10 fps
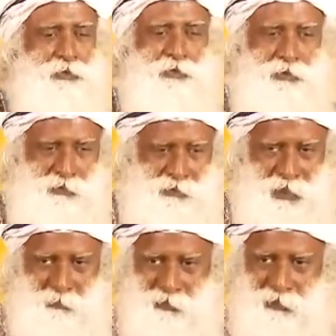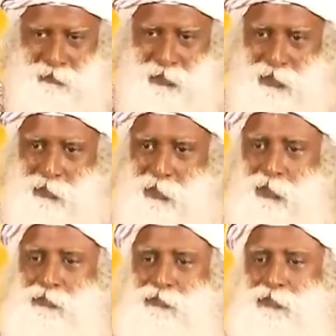You stop giving it
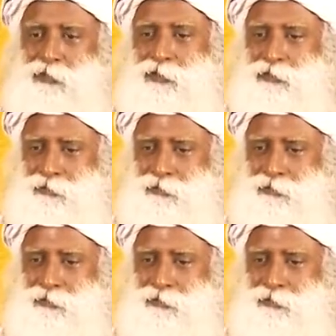wrong food.